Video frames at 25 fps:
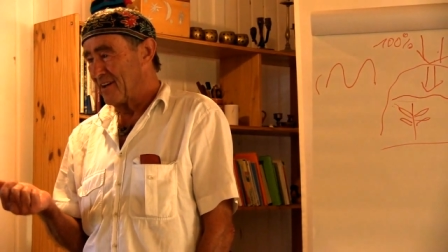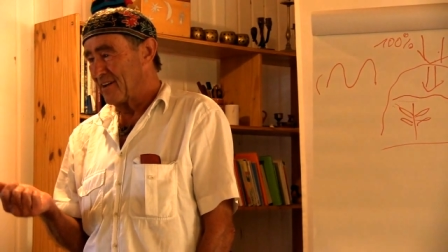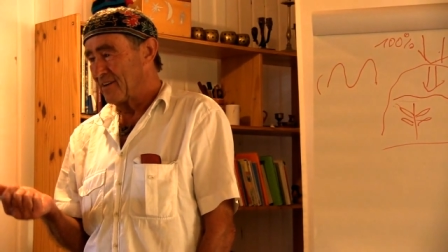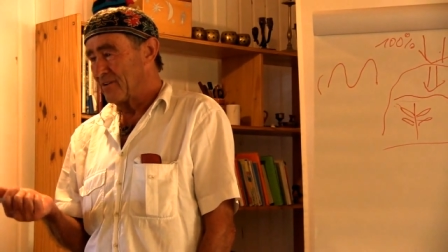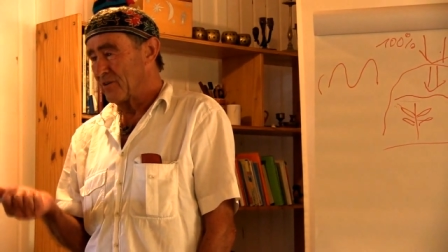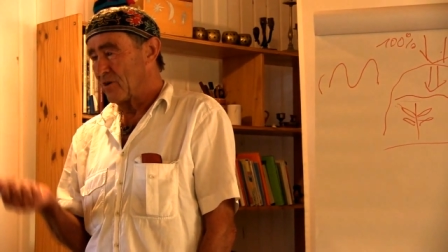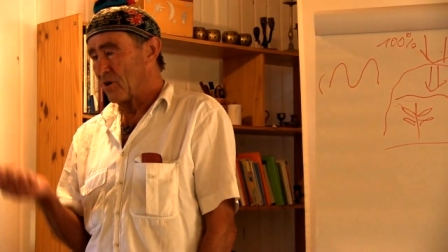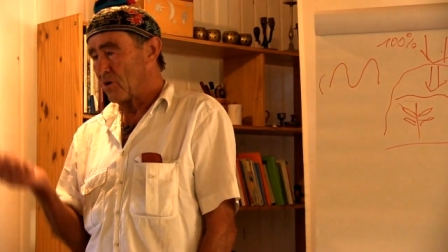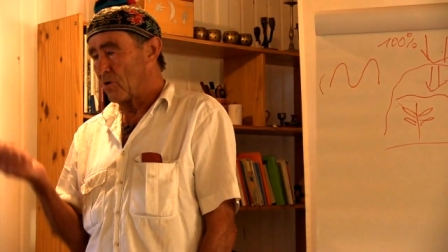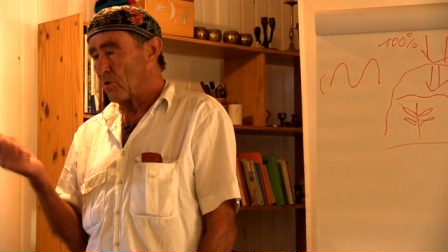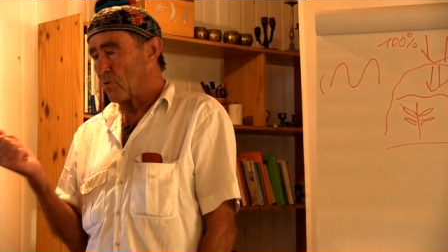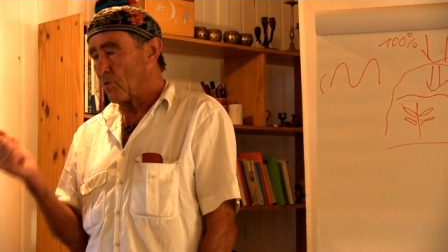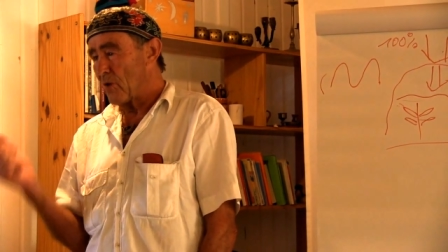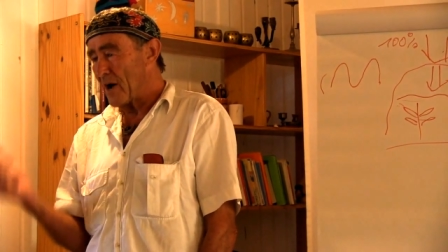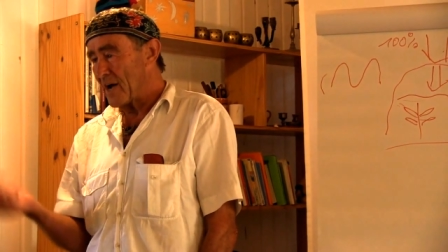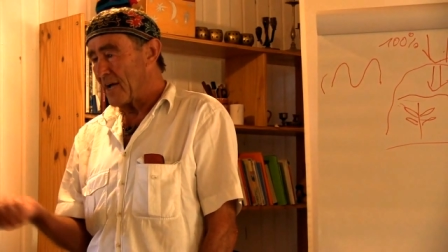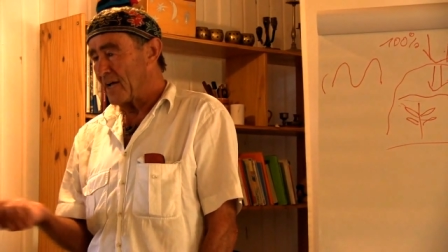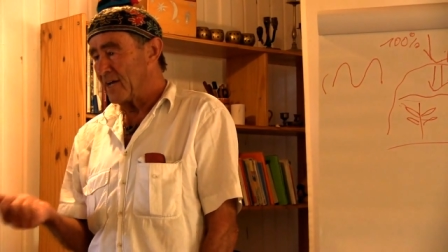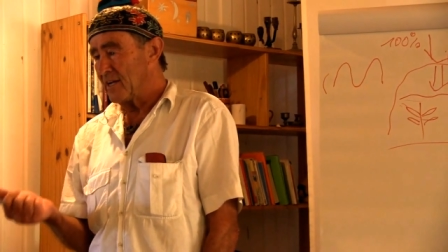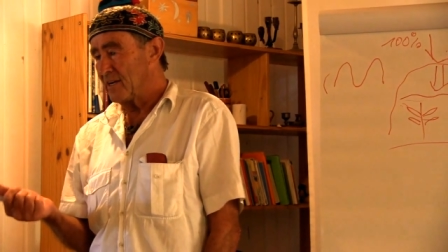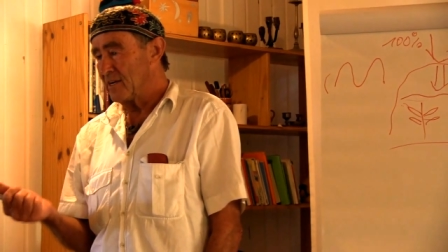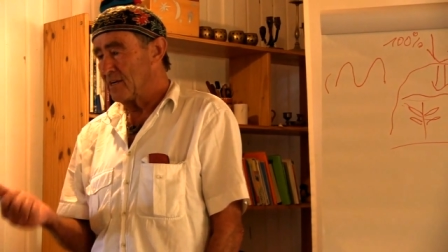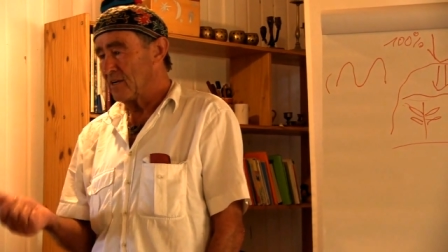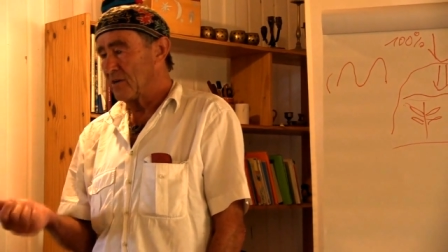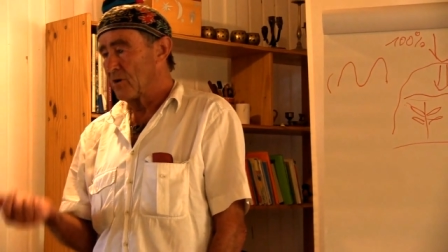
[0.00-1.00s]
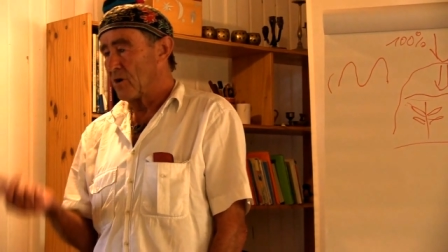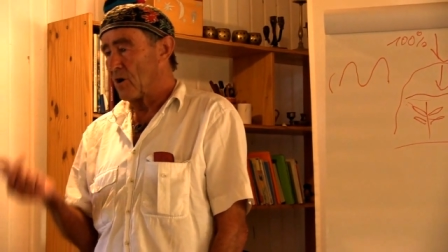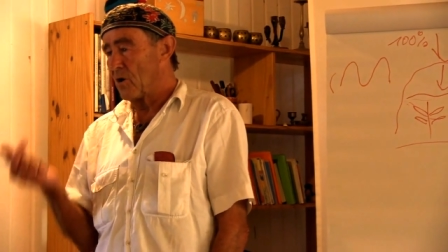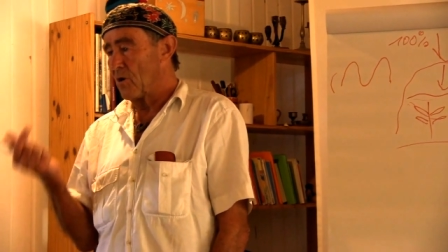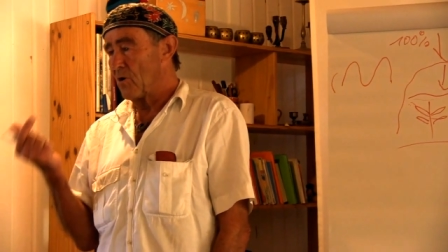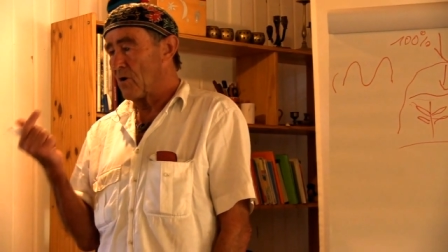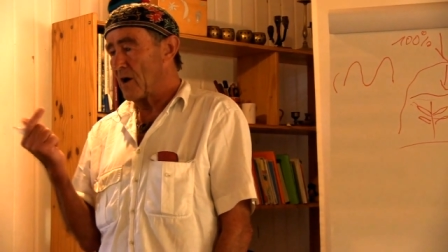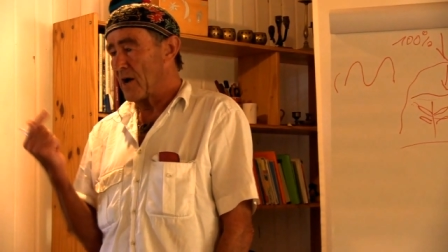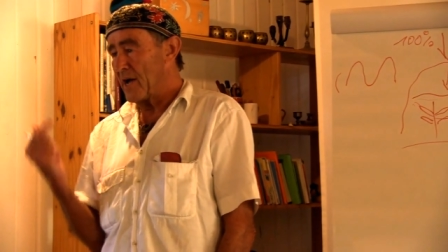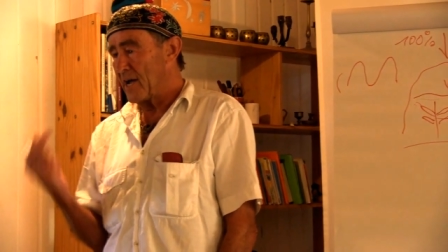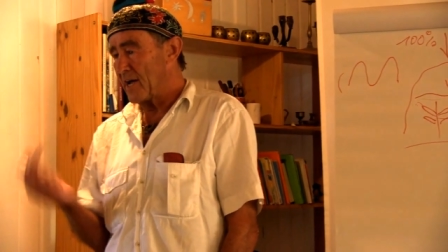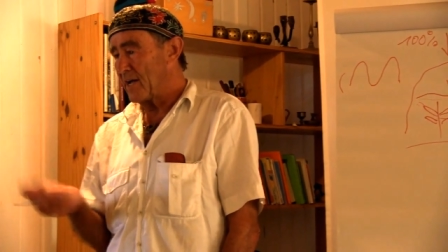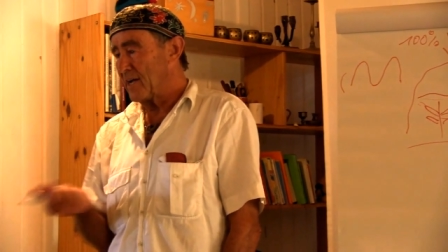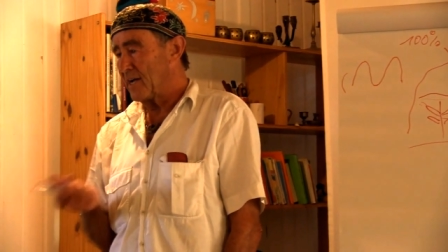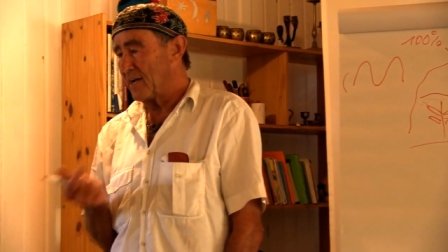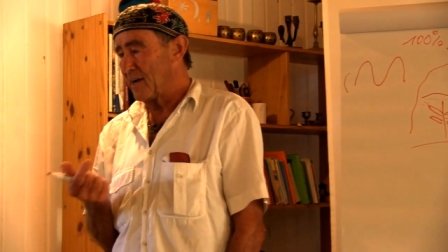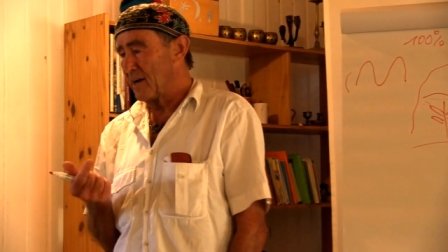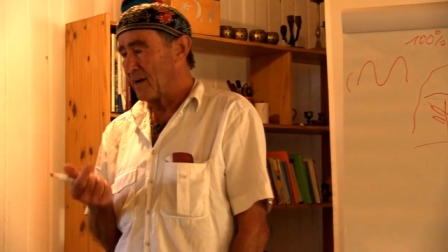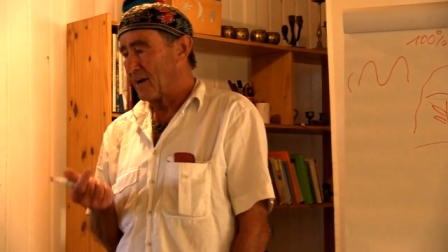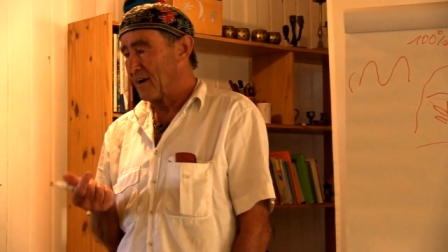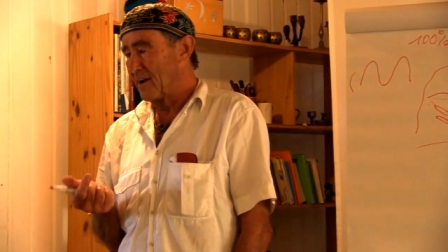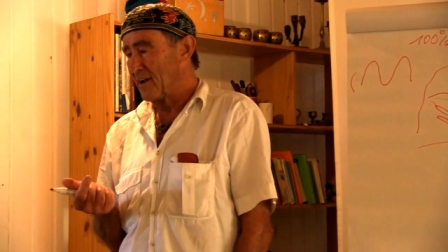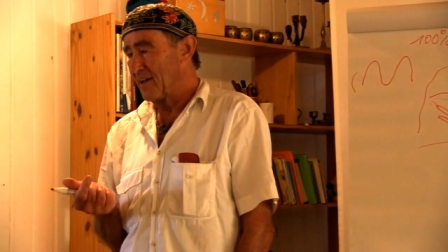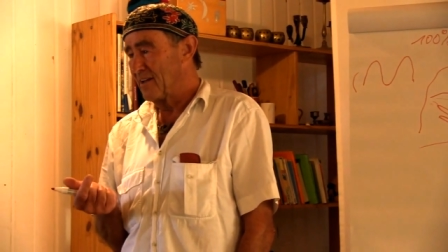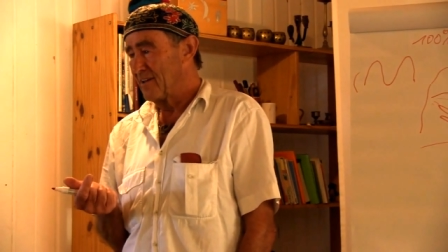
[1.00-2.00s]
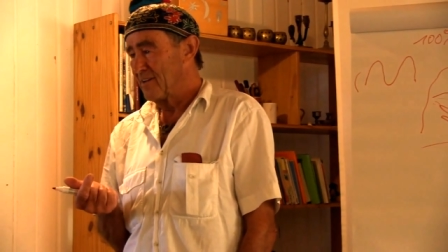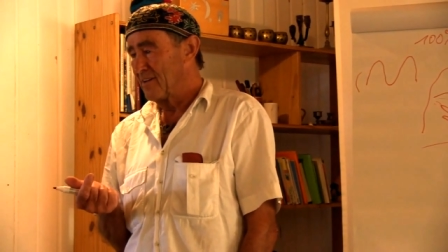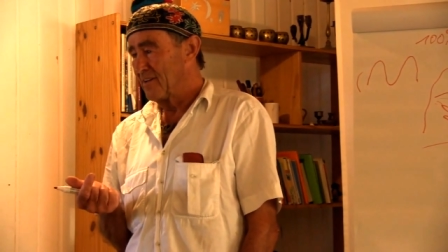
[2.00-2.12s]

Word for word: no rain, no hail,